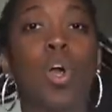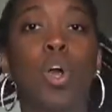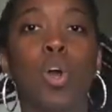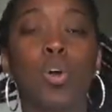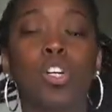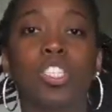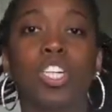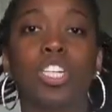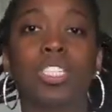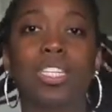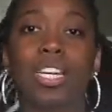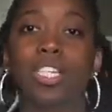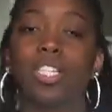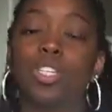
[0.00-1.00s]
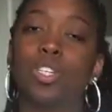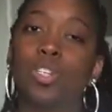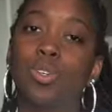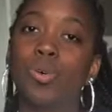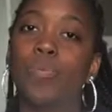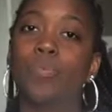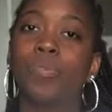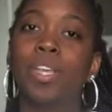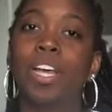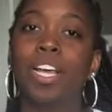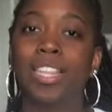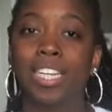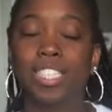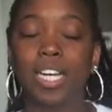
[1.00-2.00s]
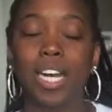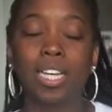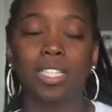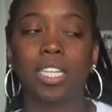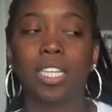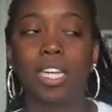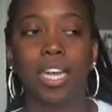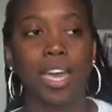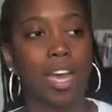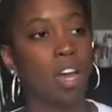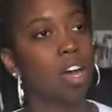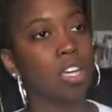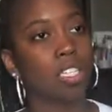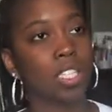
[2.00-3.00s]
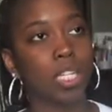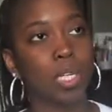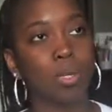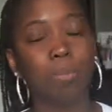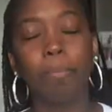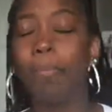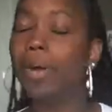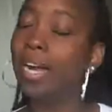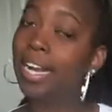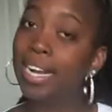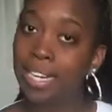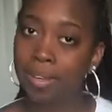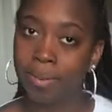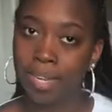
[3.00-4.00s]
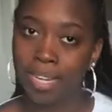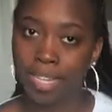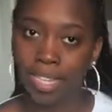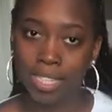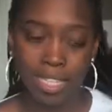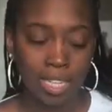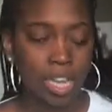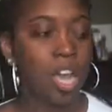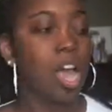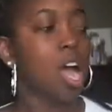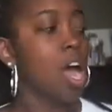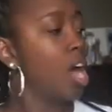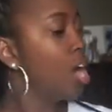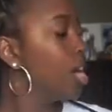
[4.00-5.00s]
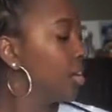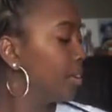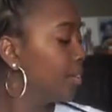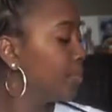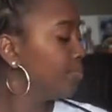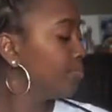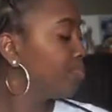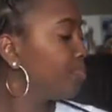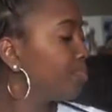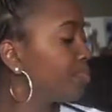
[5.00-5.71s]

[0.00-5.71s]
cool shirts there too that you guys can look at also. But anyways, like